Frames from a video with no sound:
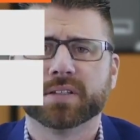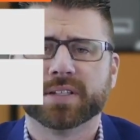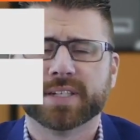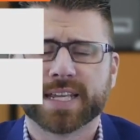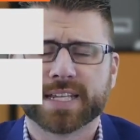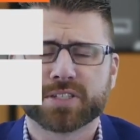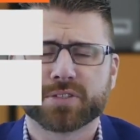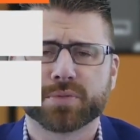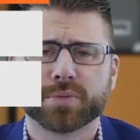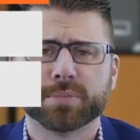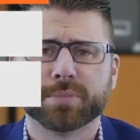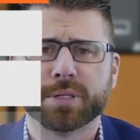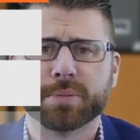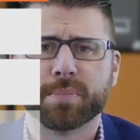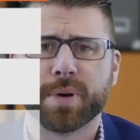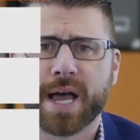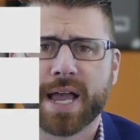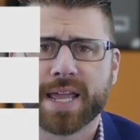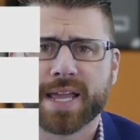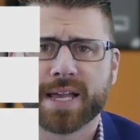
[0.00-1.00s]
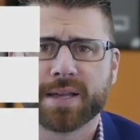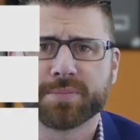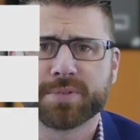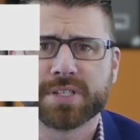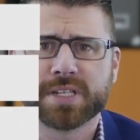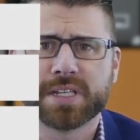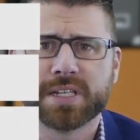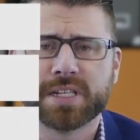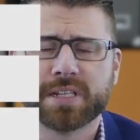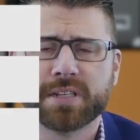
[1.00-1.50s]
Next would be
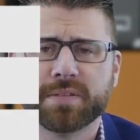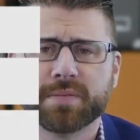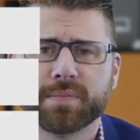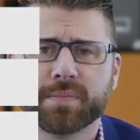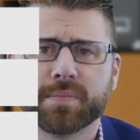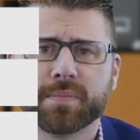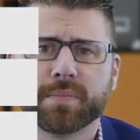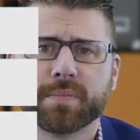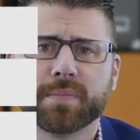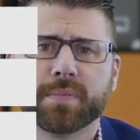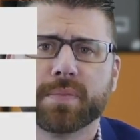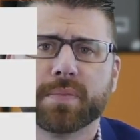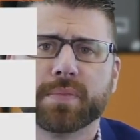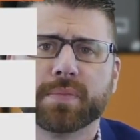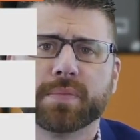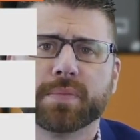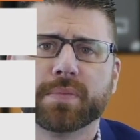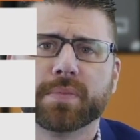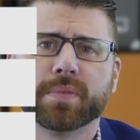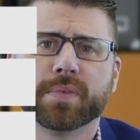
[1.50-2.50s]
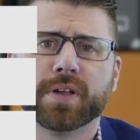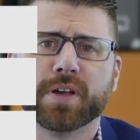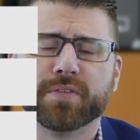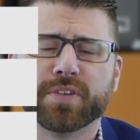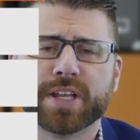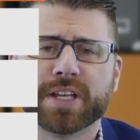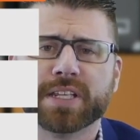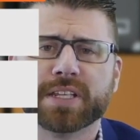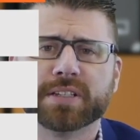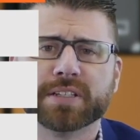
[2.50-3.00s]
biopsy of
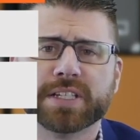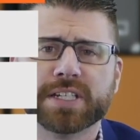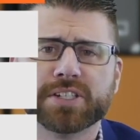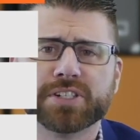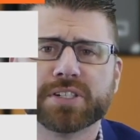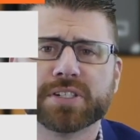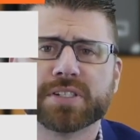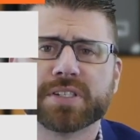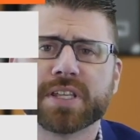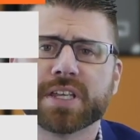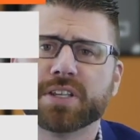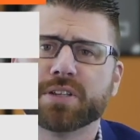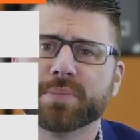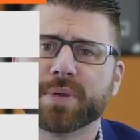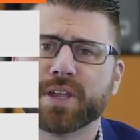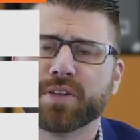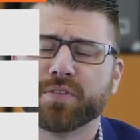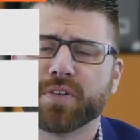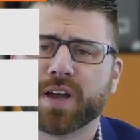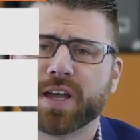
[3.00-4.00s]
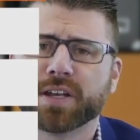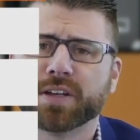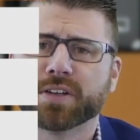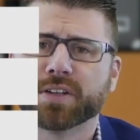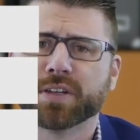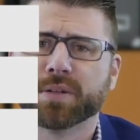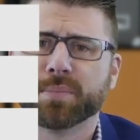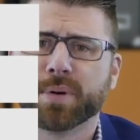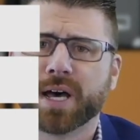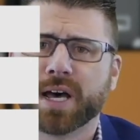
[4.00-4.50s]
any lesions that you may find
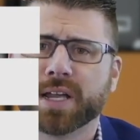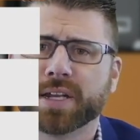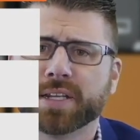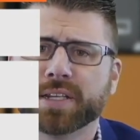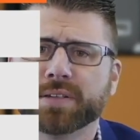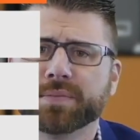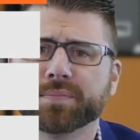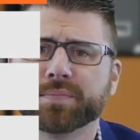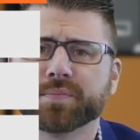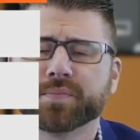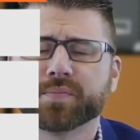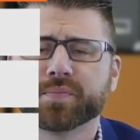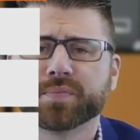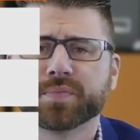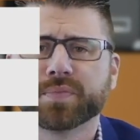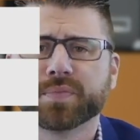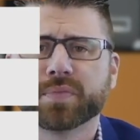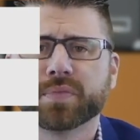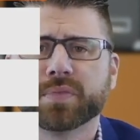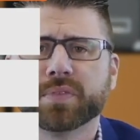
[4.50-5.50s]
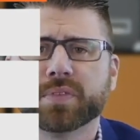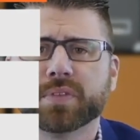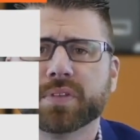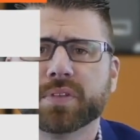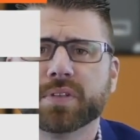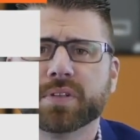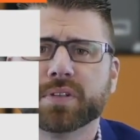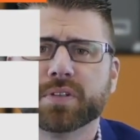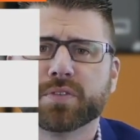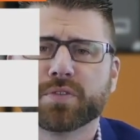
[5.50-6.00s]
on the body.
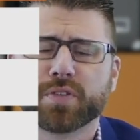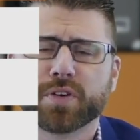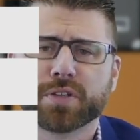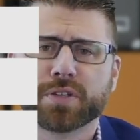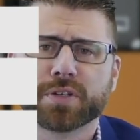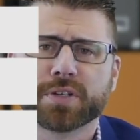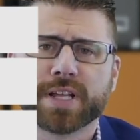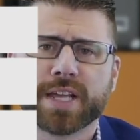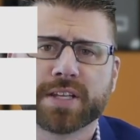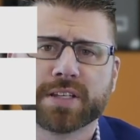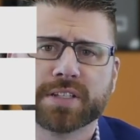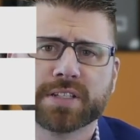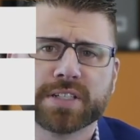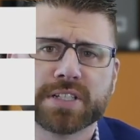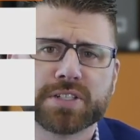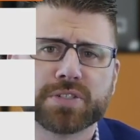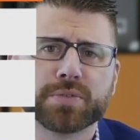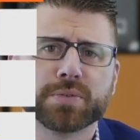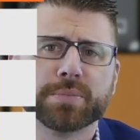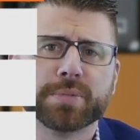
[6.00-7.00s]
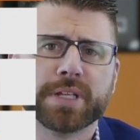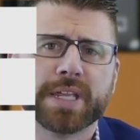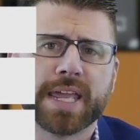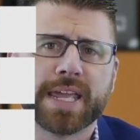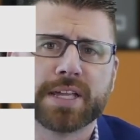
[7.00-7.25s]
Further down the list would be